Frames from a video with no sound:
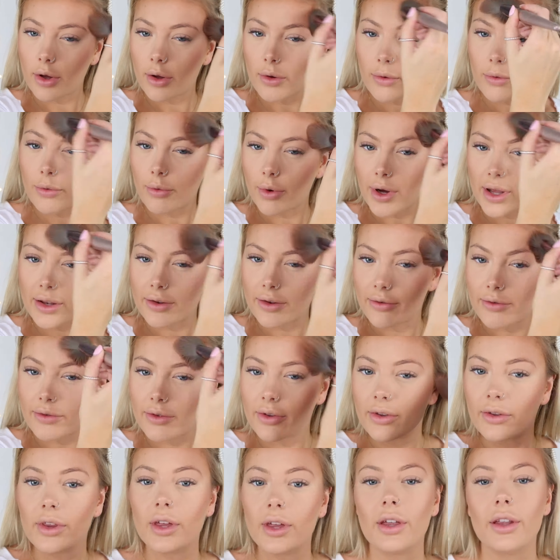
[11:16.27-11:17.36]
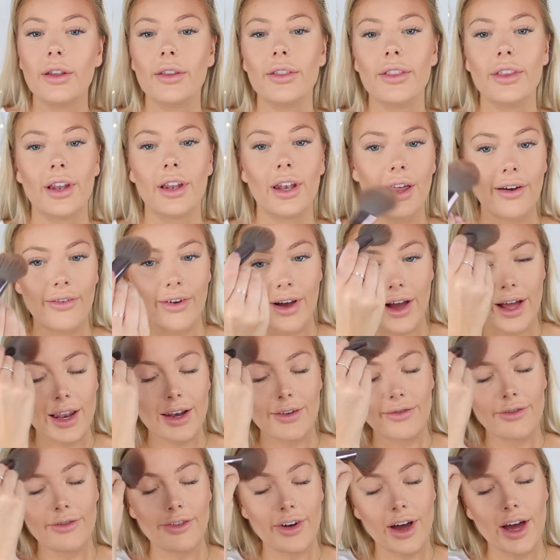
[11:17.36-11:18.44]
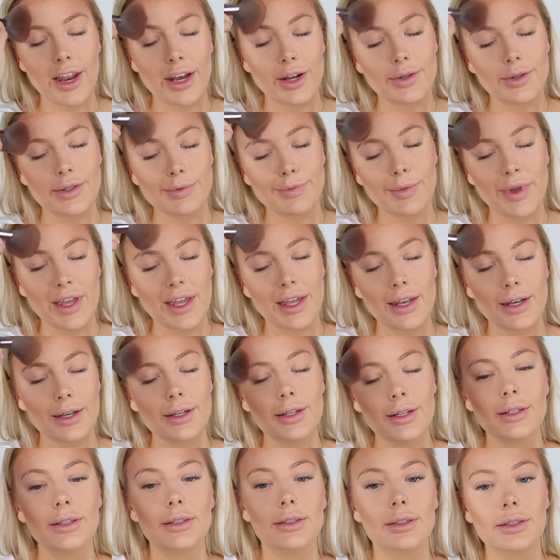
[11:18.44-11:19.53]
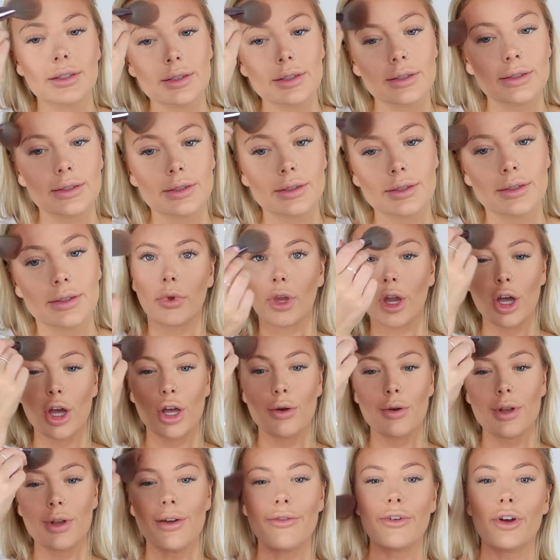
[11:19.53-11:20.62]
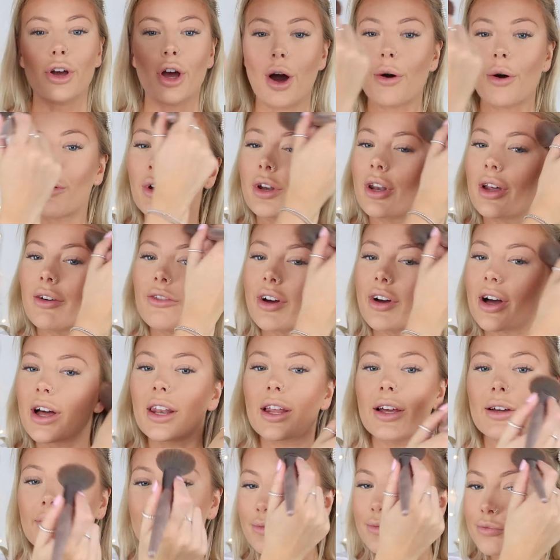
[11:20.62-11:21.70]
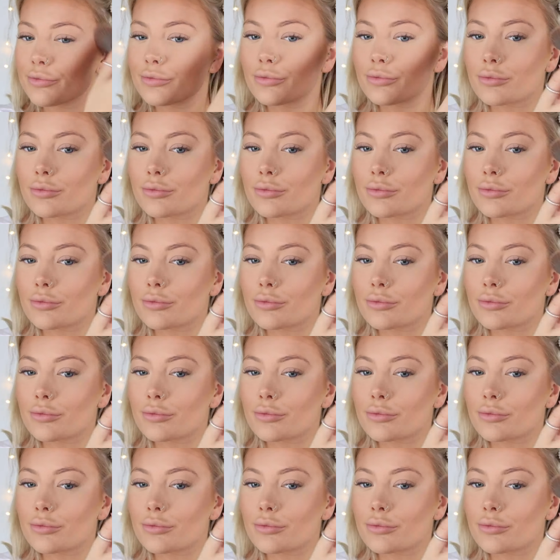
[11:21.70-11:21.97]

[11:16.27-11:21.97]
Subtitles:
when the Love Island finals bin. Who would ever go on Love Island?